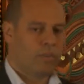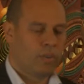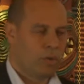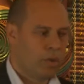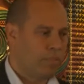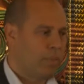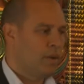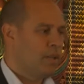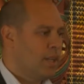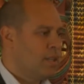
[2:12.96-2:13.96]
the hui,
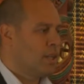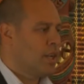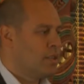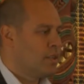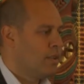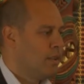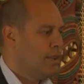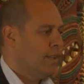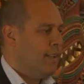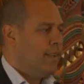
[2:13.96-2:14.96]
parenting education,
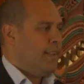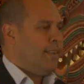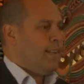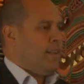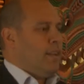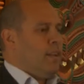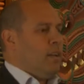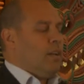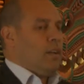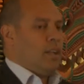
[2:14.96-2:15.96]

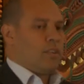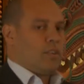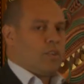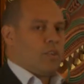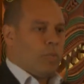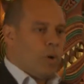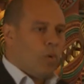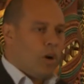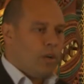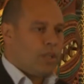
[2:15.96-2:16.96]
it took me a
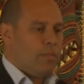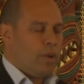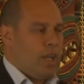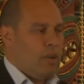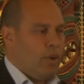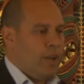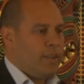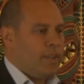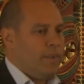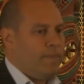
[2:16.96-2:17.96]
while to get my head
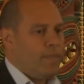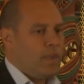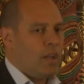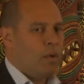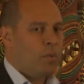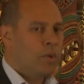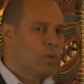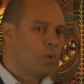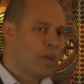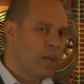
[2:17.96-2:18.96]
around. Are we
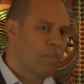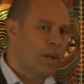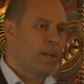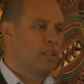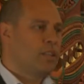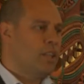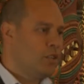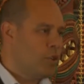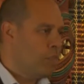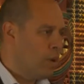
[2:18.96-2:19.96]
talking about
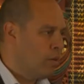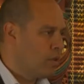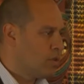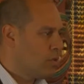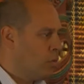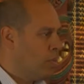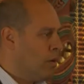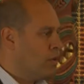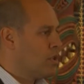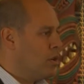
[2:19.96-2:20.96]
teaching parents or
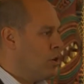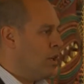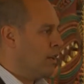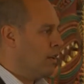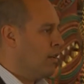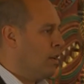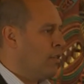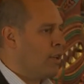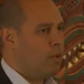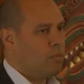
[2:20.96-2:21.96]
parents learning? And I
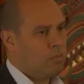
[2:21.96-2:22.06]
think